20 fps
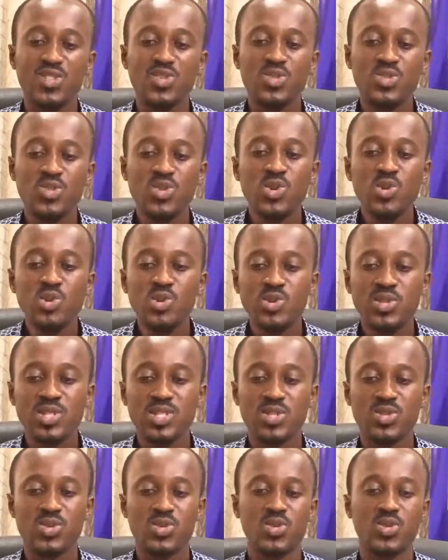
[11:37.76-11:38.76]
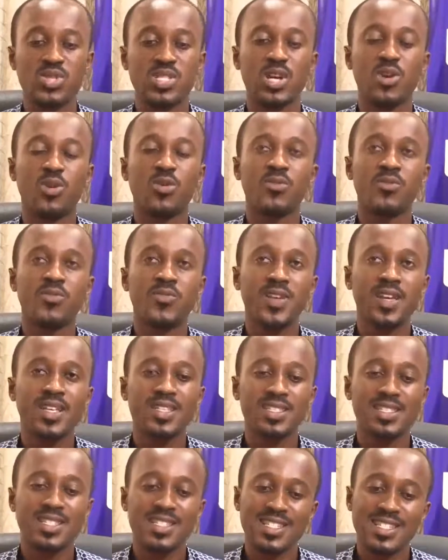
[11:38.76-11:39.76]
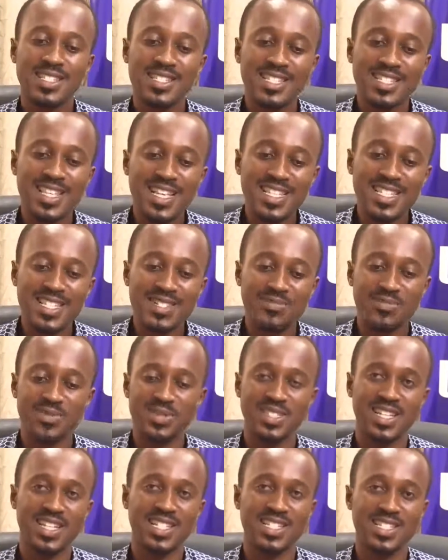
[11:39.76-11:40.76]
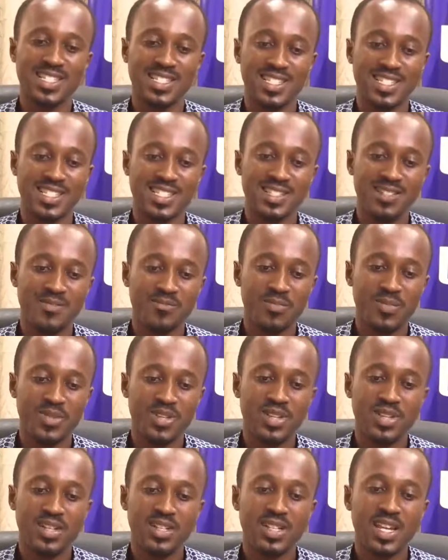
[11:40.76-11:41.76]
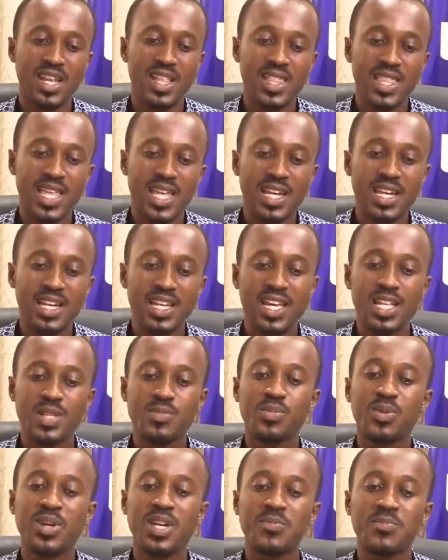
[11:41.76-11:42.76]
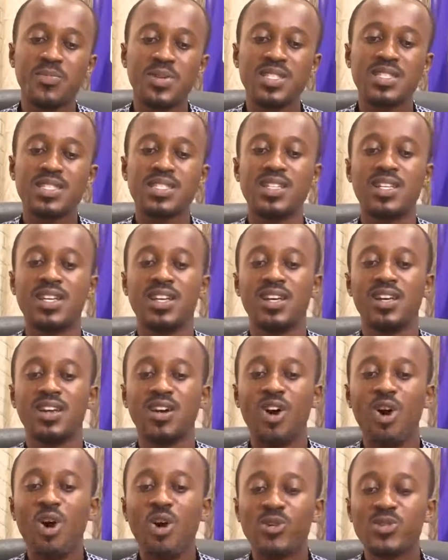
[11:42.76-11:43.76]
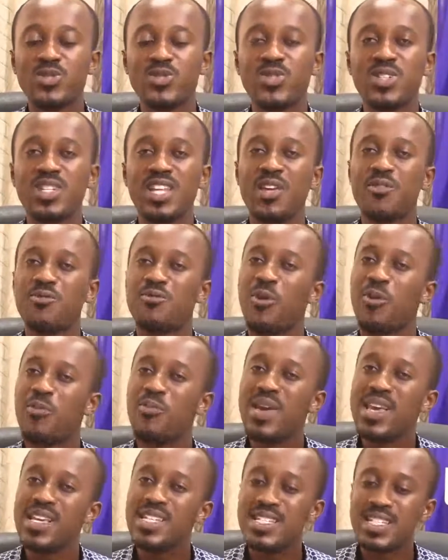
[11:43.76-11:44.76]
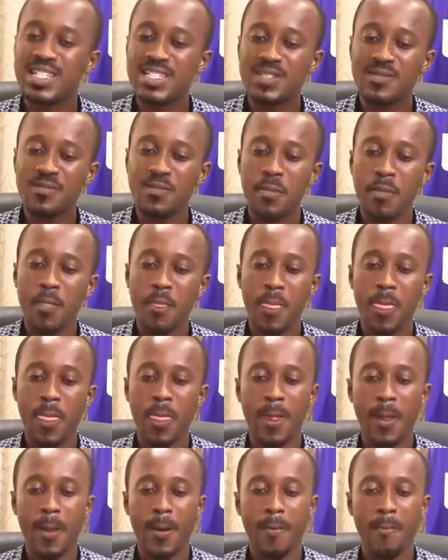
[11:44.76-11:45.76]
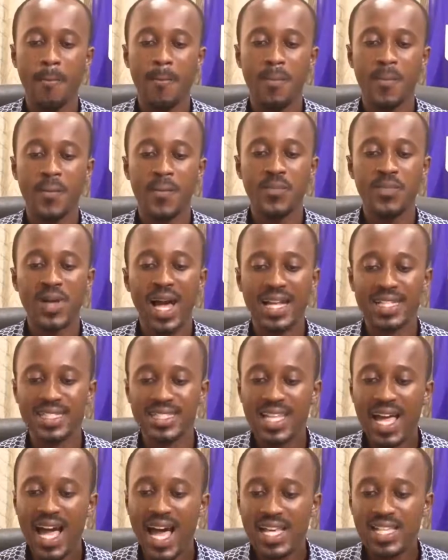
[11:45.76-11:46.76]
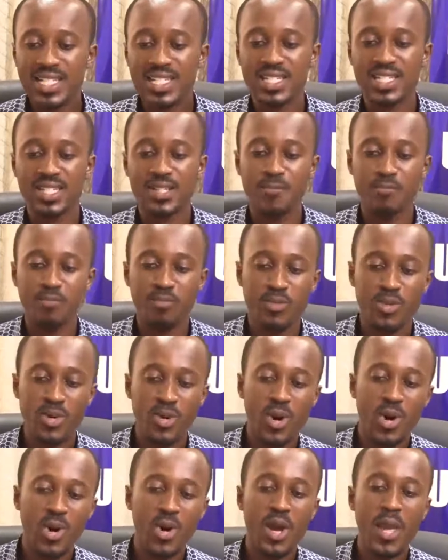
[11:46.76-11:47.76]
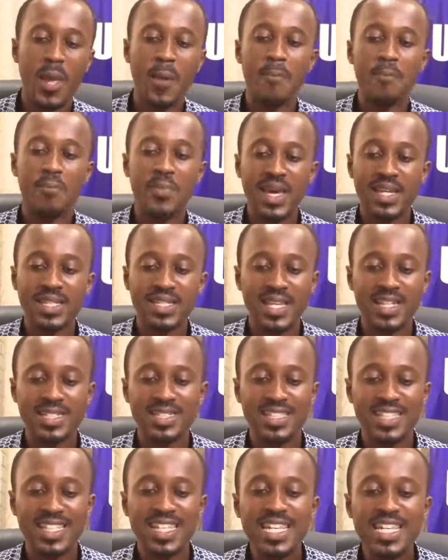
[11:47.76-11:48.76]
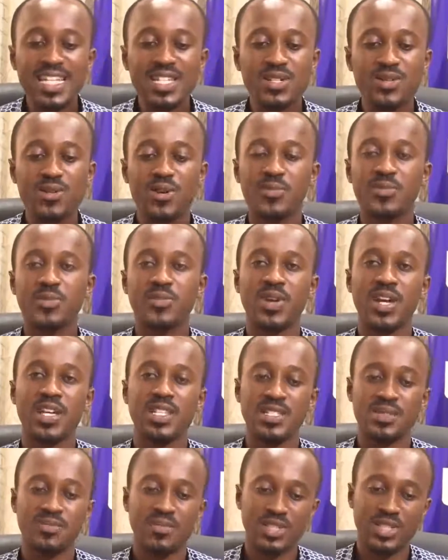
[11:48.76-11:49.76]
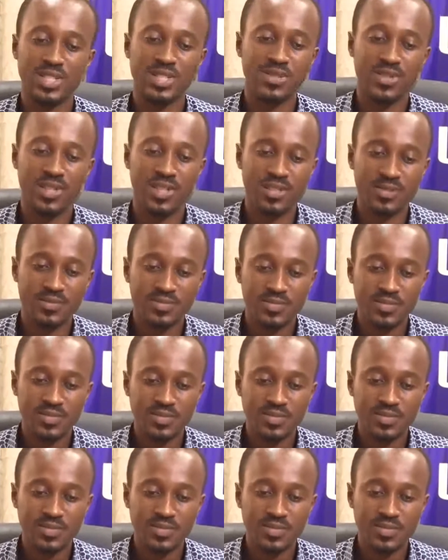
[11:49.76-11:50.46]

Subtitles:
used to circumvent such protections. Then thirdly, it prohibits altering information attached or embedded in copyright material.